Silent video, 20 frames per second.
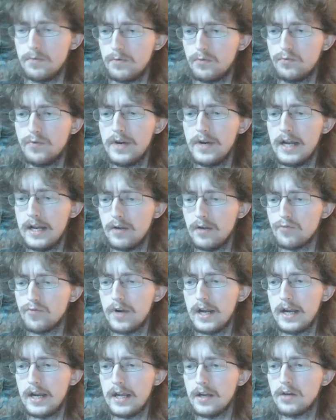really,
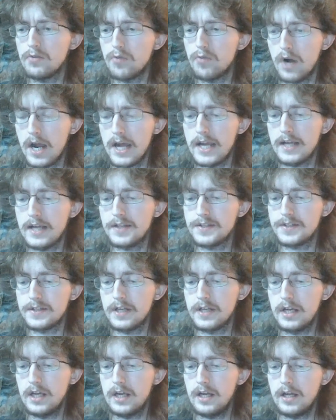really great,
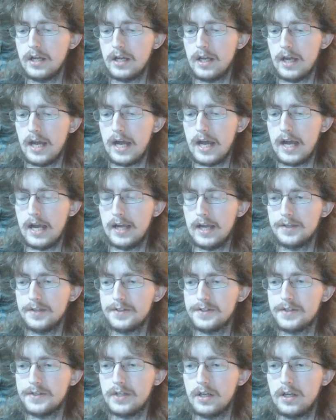
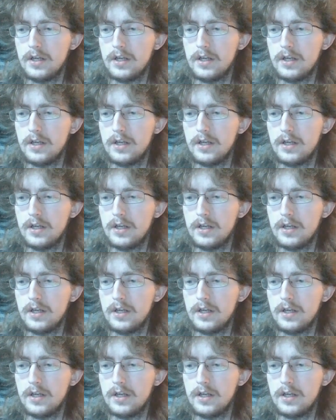and